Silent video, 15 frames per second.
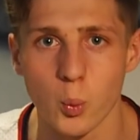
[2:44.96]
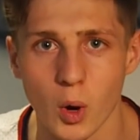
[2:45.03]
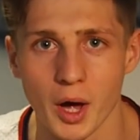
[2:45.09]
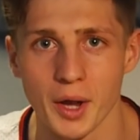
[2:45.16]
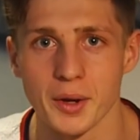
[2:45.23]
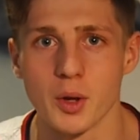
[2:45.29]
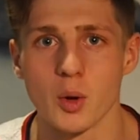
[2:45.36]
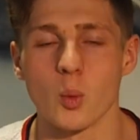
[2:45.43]

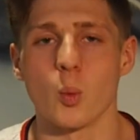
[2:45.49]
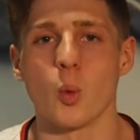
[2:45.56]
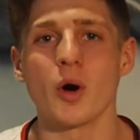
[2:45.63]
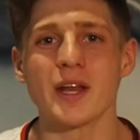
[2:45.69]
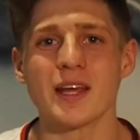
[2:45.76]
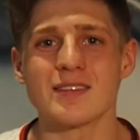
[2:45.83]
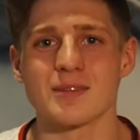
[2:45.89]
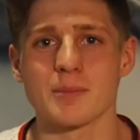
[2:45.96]
one,
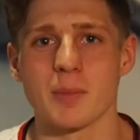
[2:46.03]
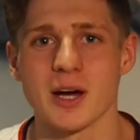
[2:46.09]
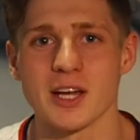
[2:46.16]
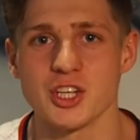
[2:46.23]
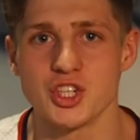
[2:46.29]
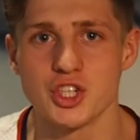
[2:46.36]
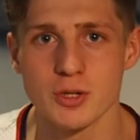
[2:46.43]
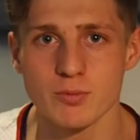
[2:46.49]
what is my
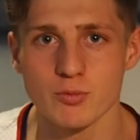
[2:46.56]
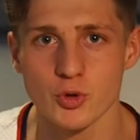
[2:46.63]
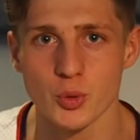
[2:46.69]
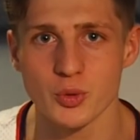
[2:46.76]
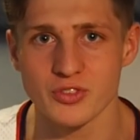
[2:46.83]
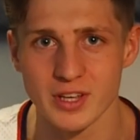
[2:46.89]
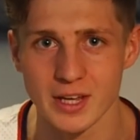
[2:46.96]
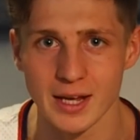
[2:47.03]
gym
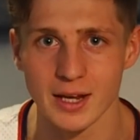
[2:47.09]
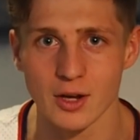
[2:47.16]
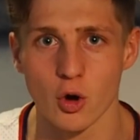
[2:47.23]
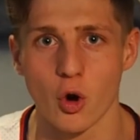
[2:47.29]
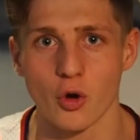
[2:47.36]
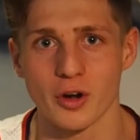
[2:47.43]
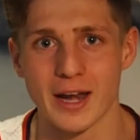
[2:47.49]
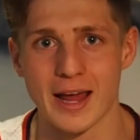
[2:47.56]
routine
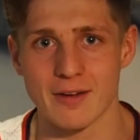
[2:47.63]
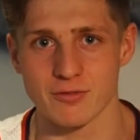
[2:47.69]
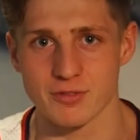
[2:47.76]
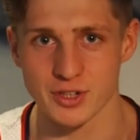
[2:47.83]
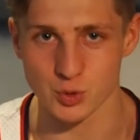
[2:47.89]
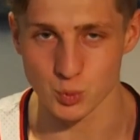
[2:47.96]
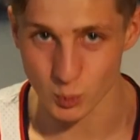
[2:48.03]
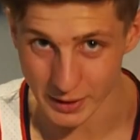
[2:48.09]
on an
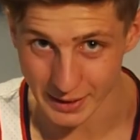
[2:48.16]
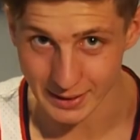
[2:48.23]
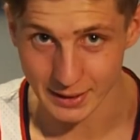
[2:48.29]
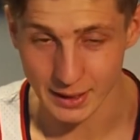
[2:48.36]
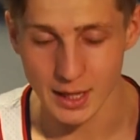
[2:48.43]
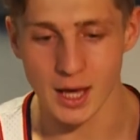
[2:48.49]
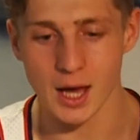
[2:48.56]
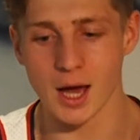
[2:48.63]
average week?
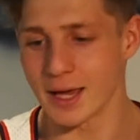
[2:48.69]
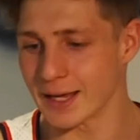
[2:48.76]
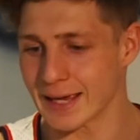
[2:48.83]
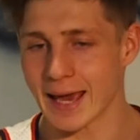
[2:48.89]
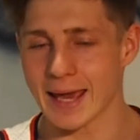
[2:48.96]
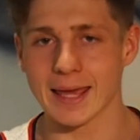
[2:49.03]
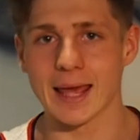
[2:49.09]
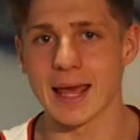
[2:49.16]

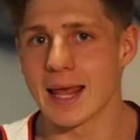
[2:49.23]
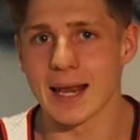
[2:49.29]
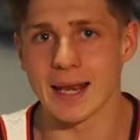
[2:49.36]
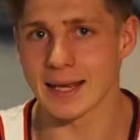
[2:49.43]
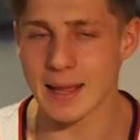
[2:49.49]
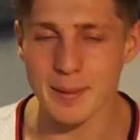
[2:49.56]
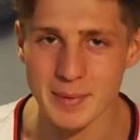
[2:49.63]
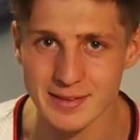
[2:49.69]
Okay.
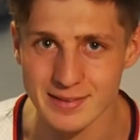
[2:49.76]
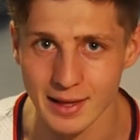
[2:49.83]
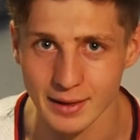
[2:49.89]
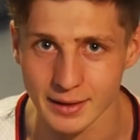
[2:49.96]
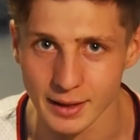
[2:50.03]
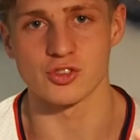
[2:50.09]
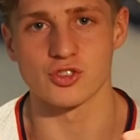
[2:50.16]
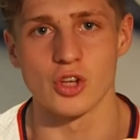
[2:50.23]
Let me
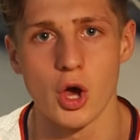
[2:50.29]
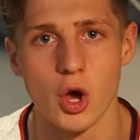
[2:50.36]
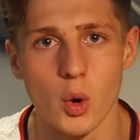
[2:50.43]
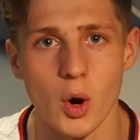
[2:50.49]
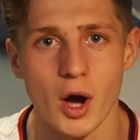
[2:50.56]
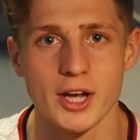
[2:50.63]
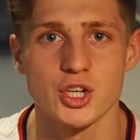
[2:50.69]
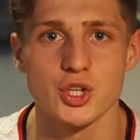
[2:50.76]
tell you.
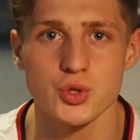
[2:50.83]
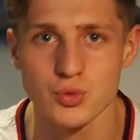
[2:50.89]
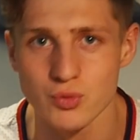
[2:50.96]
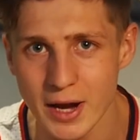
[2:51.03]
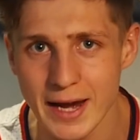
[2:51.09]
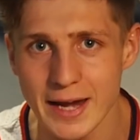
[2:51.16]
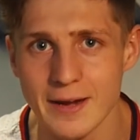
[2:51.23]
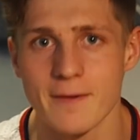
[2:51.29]
So I
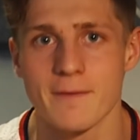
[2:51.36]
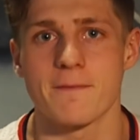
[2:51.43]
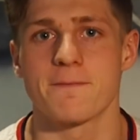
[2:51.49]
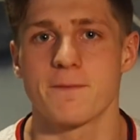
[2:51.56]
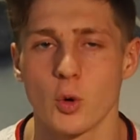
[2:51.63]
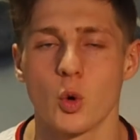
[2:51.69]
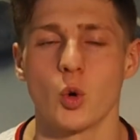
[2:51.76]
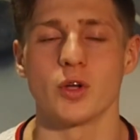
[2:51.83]
train
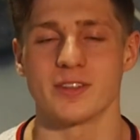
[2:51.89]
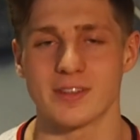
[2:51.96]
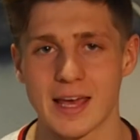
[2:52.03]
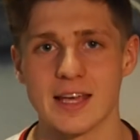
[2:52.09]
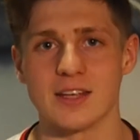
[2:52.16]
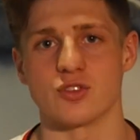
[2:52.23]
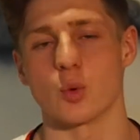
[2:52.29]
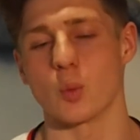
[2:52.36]
4
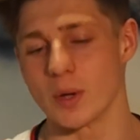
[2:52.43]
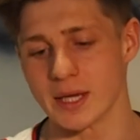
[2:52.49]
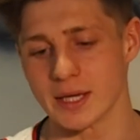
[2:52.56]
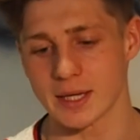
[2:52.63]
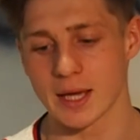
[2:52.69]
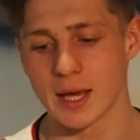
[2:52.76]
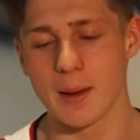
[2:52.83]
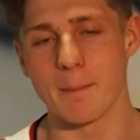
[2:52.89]
days a week.
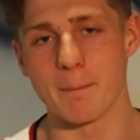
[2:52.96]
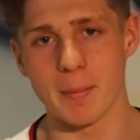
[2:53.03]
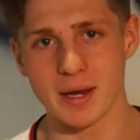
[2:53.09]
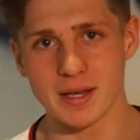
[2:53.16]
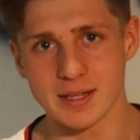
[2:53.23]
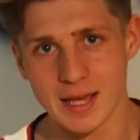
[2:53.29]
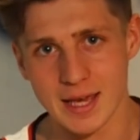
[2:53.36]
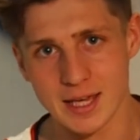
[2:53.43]

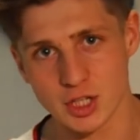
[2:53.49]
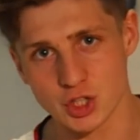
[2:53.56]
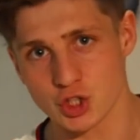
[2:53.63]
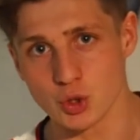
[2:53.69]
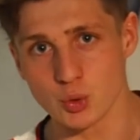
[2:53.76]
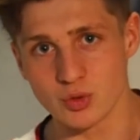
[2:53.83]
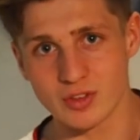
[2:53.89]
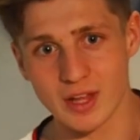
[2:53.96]
Monday,
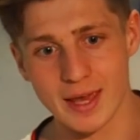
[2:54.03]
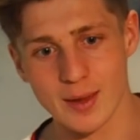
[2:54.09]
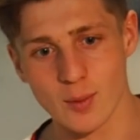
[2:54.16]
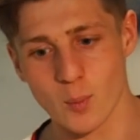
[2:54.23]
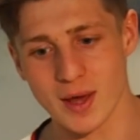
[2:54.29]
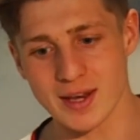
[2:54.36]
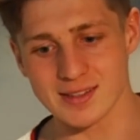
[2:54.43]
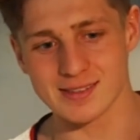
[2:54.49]
Tuesday,
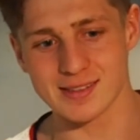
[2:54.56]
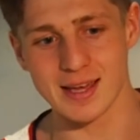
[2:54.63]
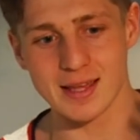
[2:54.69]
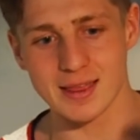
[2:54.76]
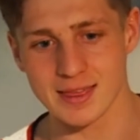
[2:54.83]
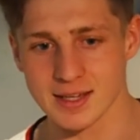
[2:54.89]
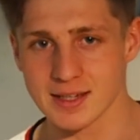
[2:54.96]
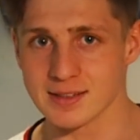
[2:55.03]
Wednesday,
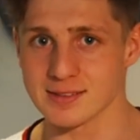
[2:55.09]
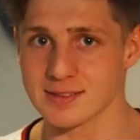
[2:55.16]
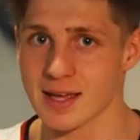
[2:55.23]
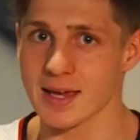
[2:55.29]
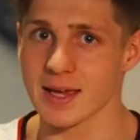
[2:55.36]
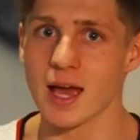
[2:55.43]
Thursday.